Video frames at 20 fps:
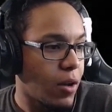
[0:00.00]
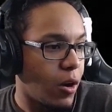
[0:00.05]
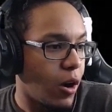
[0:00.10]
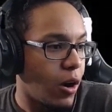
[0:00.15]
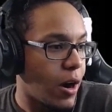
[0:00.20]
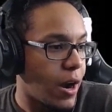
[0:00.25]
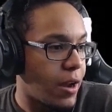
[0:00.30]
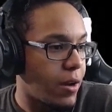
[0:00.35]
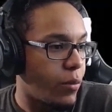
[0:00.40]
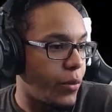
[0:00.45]

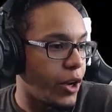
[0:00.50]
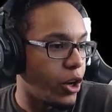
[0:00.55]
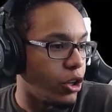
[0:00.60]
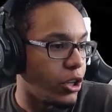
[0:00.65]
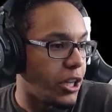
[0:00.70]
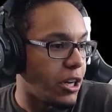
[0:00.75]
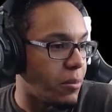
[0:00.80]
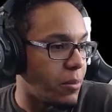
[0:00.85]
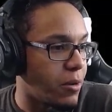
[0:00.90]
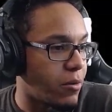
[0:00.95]
Alright, we're gonna
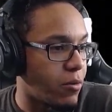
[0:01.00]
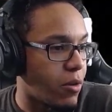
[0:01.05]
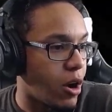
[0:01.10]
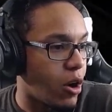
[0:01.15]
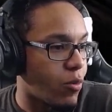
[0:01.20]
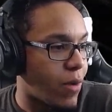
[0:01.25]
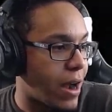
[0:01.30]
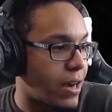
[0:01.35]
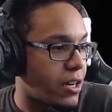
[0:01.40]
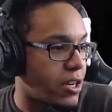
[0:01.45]
lead him in,
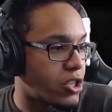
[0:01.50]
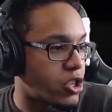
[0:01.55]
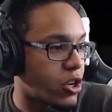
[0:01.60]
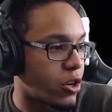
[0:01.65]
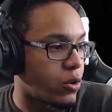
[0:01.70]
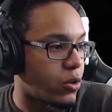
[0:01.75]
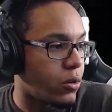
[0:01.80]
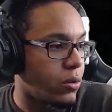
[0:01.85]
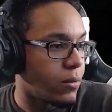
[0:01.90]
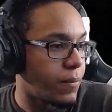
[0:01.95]
around in a
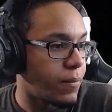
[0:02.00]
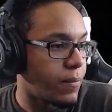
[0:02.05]
circle.